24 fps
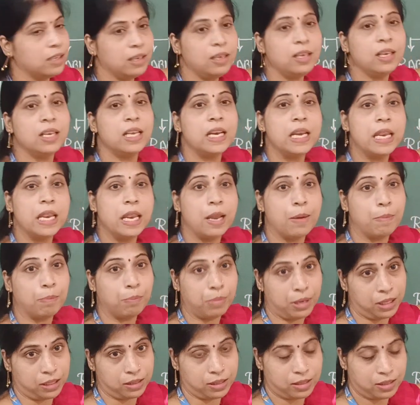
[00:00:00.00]
the
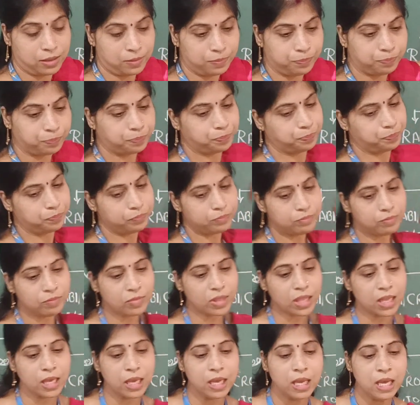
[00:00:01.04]
numbers.
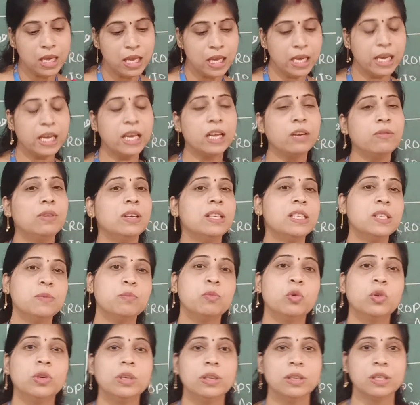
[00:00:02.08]
Here one
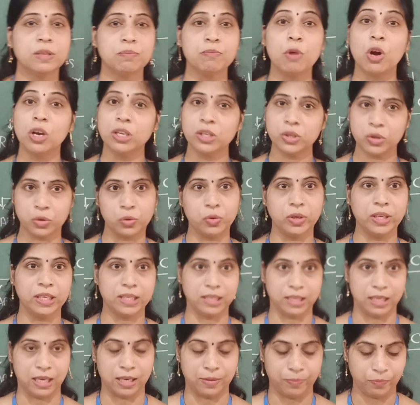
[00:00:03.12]
small story
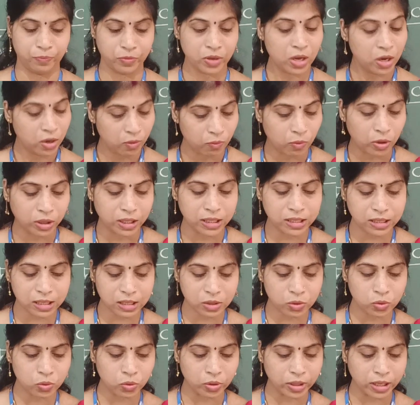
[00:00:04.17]
is there. What is
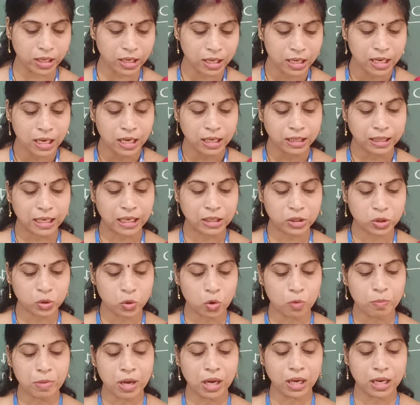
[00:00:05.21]
the story? That
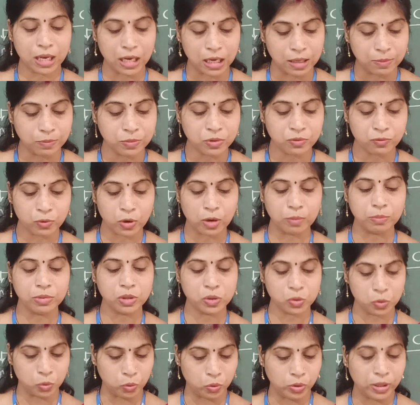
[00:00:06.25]
Soma comes from
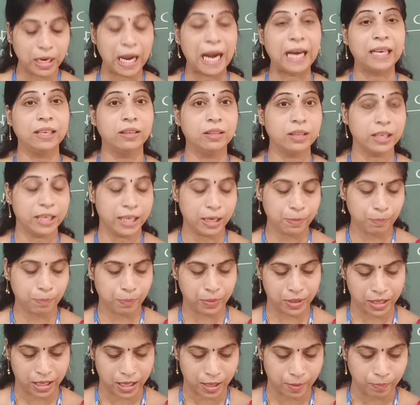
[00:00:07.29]
school at 3
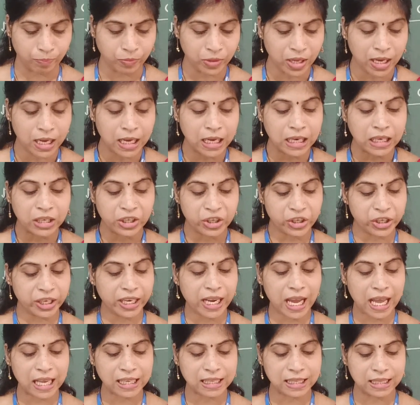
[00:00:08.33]
p.m. She
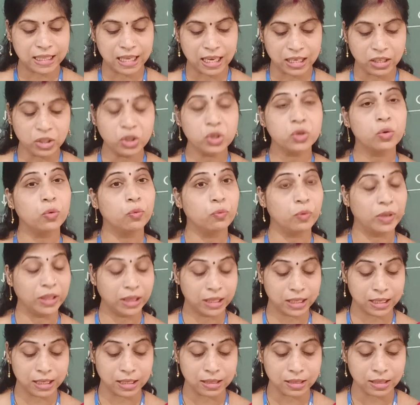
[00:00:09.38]
has lunch
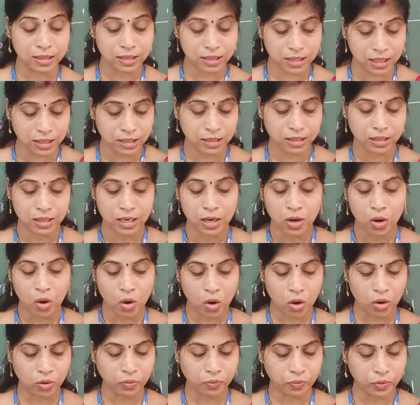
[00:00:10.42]
which consists
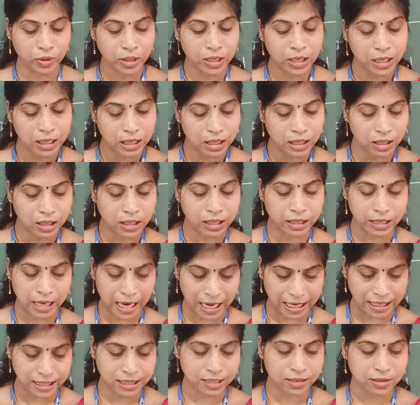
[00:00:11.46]
of
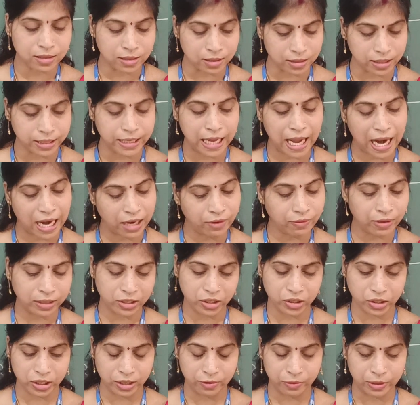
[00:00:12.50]
rice, curd and
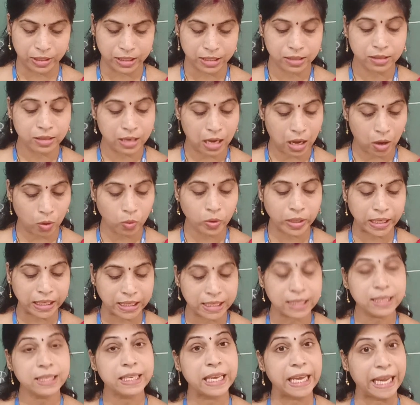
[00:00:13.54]
vegetables. Now it
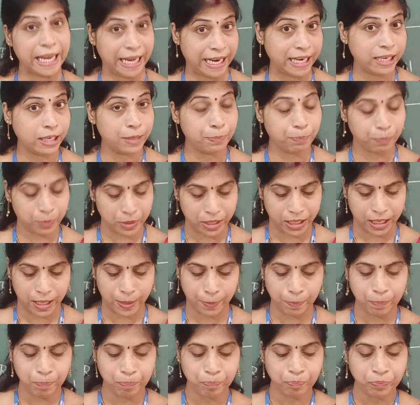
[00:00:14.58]
is 8
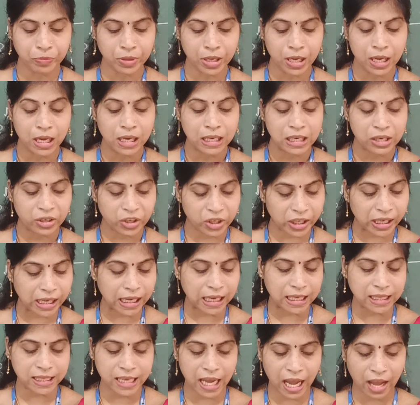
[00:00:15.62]
p.m. She
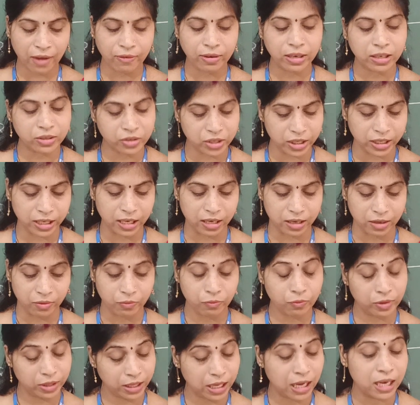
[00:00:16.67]
is having dinner
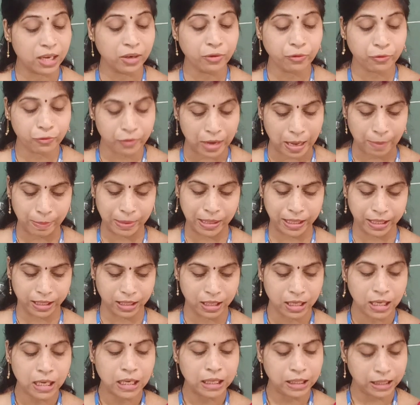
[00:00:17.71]
with her family.
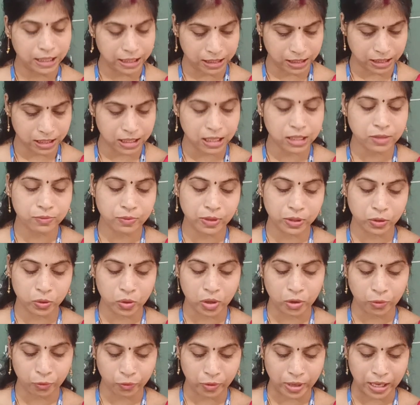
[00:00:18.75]
Discuss with
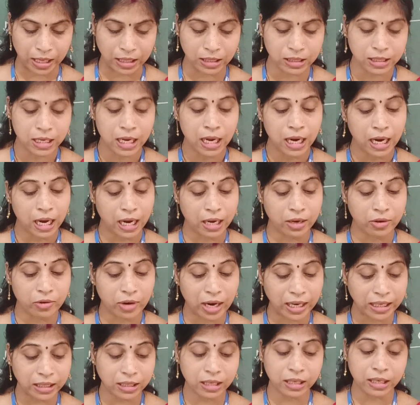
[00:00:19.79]
your friends and
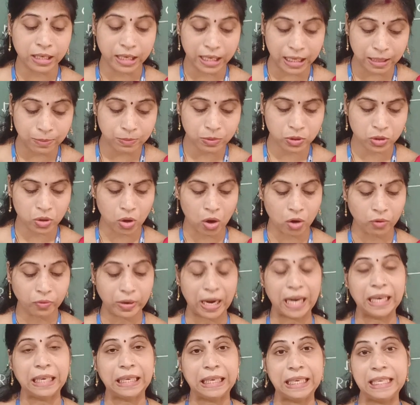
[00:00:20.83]
write the names of
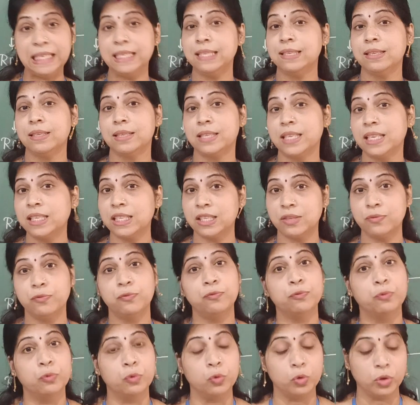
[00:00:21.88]
at least
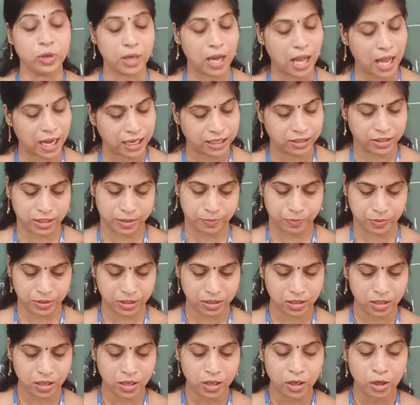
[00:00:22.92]
6 food
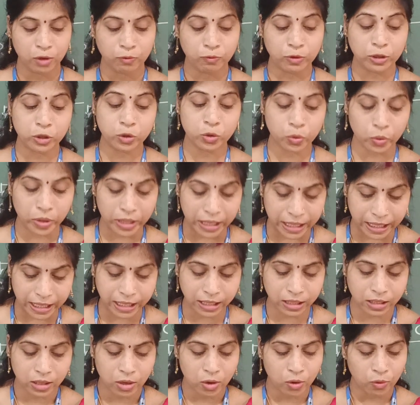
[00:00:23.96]
items which you
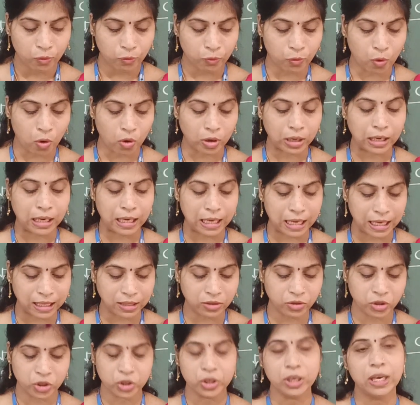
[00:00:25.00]
eat for
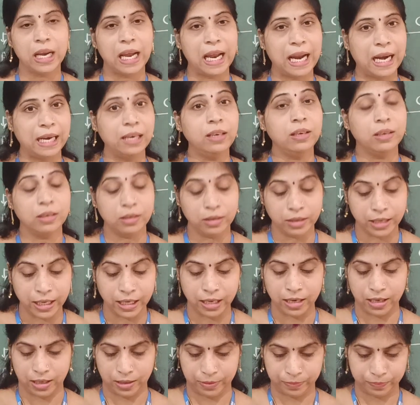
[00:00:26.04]
lunch and
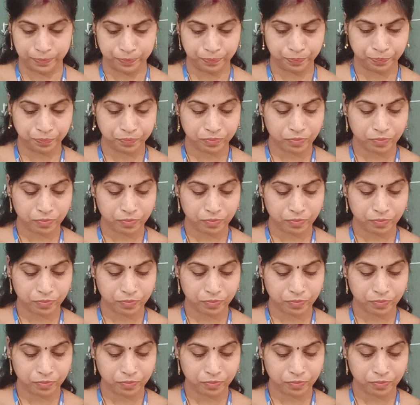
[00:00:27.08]
dinner.